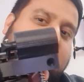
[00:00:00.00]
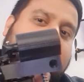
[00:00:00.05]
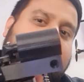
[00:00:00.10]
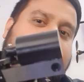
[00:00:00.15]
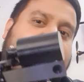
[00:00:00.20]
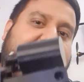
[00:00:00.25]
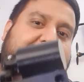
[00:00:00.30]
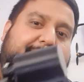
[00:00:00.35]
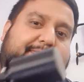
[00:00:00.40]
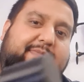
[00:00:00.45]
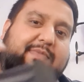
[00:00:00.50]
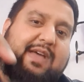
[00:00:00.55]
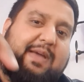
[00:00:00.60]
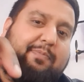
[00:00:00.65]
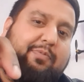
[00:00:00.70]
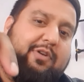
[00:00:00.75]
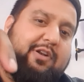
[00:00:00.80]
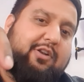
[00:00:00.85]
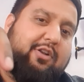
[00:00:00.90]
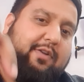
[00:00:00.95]
I
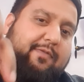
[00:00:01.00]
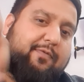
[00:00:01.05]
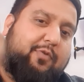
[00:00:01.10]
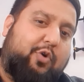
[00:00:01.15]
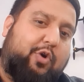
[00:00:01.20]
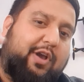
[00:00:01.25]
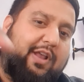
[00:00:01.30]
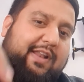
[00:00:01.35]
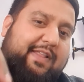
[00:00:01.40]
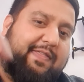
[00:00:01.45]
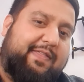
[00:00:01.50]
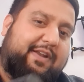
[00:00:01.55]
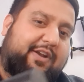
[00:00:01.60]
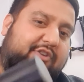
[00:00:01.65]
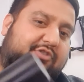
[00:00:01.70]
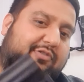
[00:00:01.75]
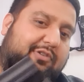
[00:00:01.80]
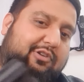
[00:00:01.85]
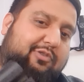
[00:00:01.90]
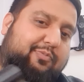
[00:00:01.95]
put a lot of oil in there
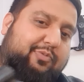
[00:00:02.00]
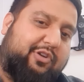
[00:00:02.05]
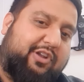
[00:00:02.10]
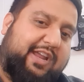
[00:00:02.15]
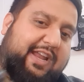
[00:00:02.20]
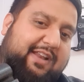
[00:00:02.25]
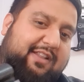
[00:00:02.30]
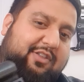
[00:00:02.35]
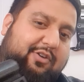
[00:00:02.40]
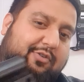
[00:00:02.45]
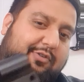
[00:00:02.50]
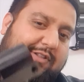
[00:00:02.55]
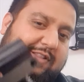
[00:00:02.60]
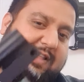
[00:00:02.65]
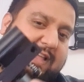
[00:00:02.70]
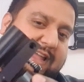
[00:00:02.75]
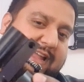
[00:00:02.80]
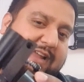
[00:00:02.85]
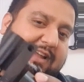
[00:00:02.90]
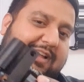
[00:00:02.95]
to lubricate the whole
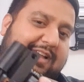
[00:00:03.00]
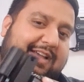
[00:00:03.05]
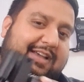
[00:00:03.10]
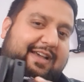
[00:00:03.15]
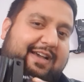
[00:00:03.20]
thing.